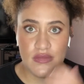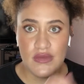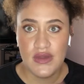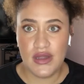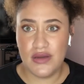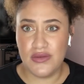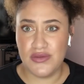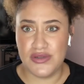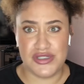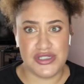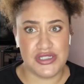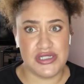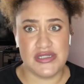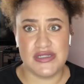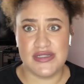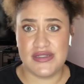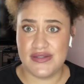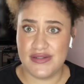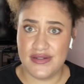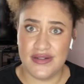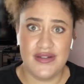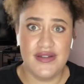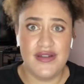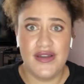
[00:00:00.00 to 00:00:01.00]
which is
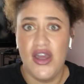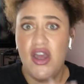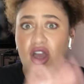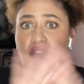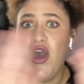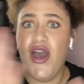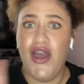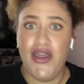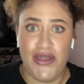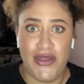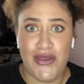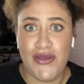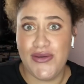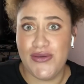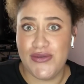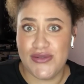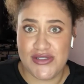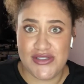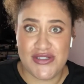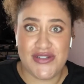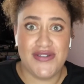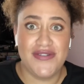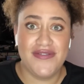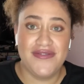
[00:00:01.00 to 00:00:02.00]
a
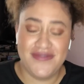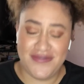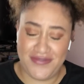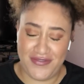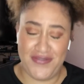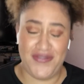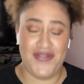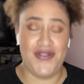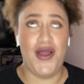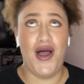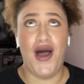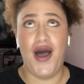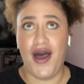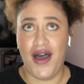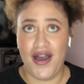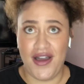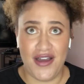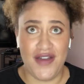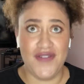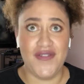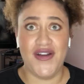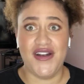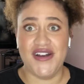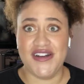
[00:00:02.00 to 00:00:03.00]
huge flaw
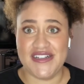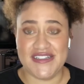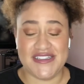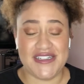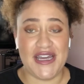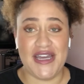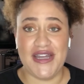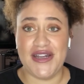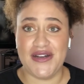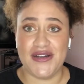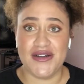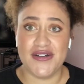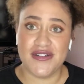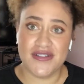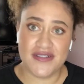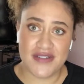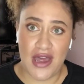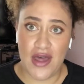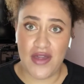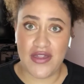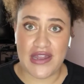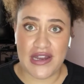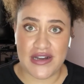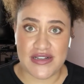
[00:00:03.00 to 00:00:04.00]
of our entire
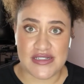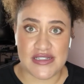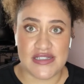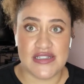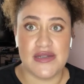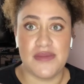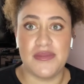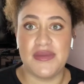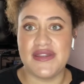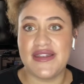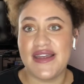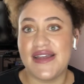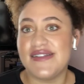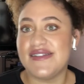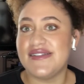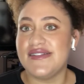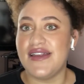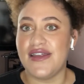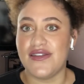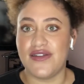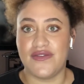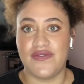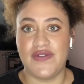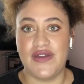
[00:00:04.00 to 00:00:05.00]
healthcare system, but that's
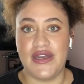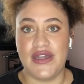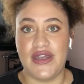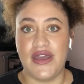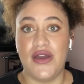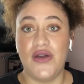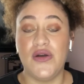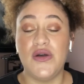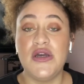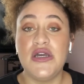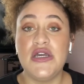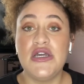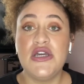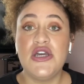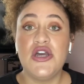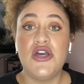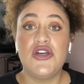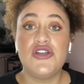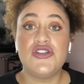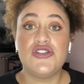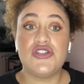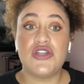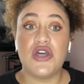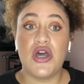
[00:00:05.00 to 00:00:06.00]
another video.
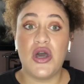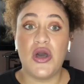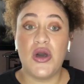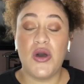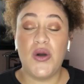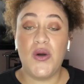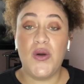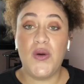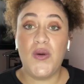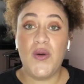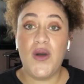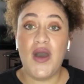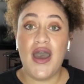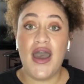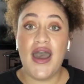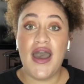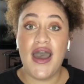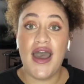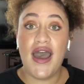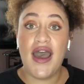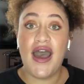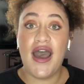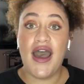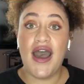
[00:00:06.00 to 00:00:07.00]
So
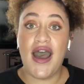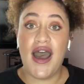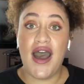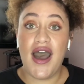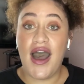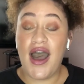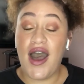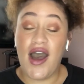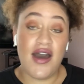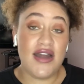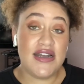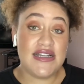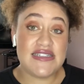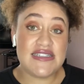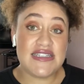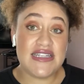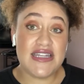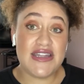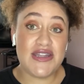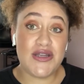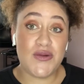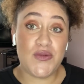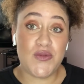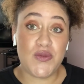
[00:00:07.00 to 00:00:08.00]
honestly,
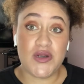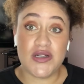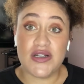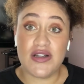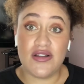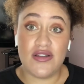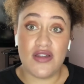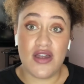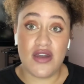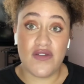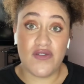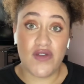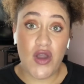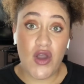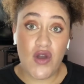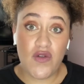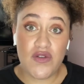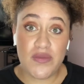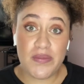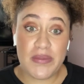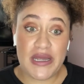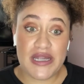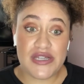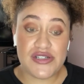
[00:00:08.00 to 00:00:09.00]
there weren't a lot of
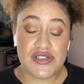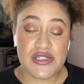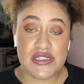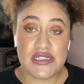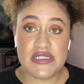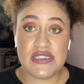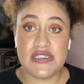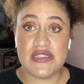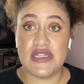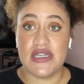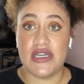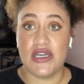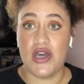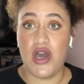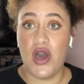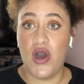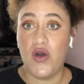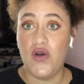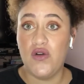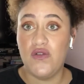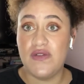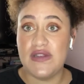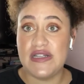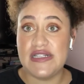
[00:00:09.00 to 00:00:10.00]
COVID patients. The
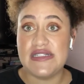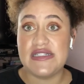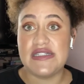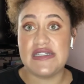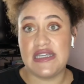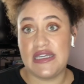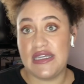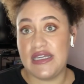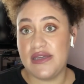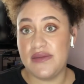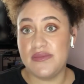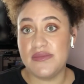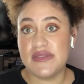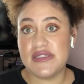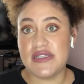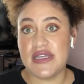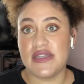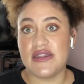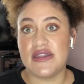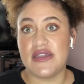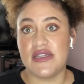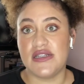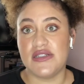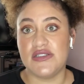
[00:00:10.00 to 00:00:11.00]
COVID teams,
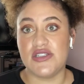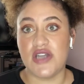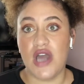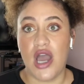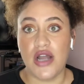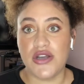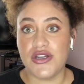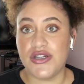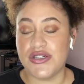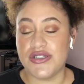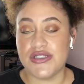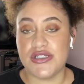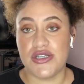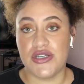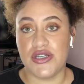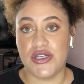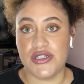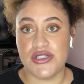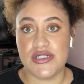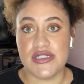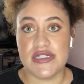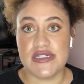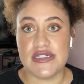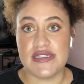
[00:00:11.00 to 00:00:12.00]
the doctors and
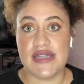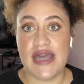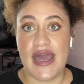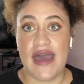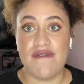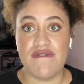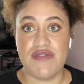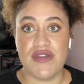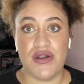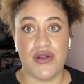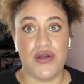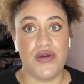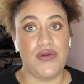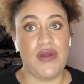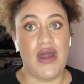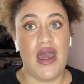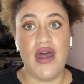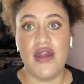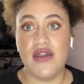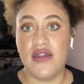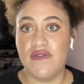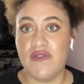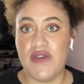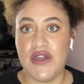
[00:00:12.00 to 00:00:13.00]
nurses, have their own
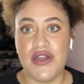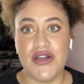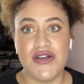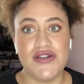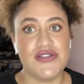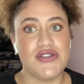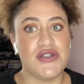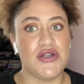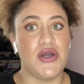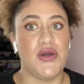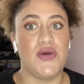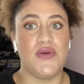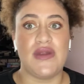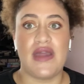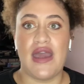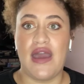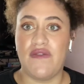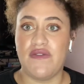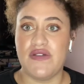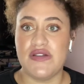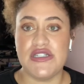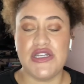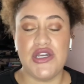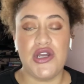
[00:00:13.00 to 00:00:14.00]
elevators, their own
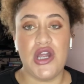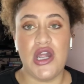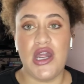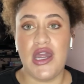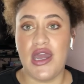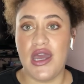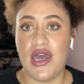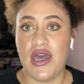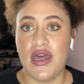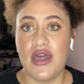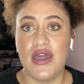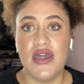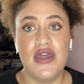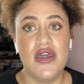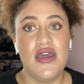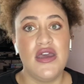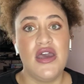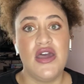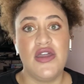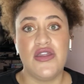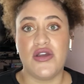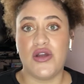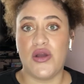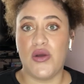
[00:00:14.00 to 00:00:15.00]
cafeteria,
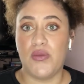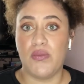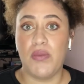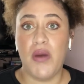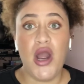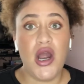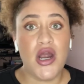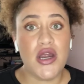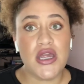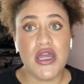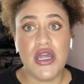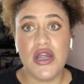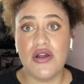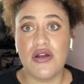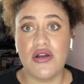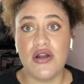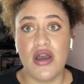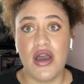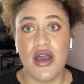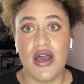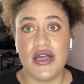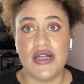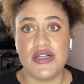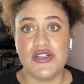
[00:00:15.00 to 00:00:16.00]
their own parking
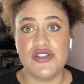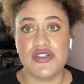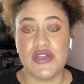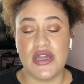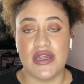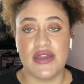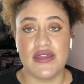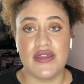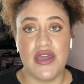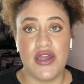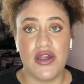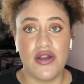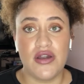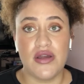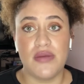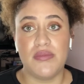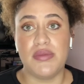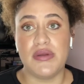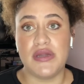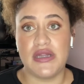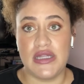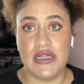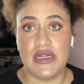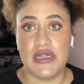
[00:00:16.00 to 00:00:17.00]
garage. They are
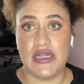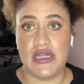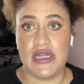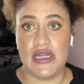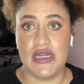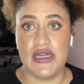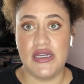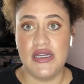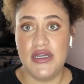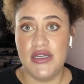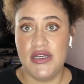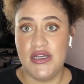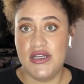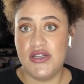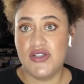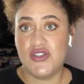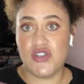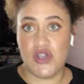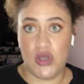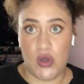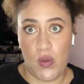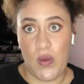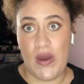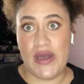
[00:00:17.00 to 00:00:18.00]
completely
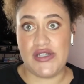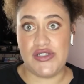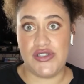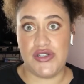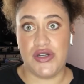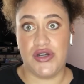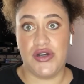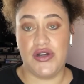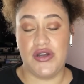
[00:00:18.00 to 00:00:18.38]
sequestered.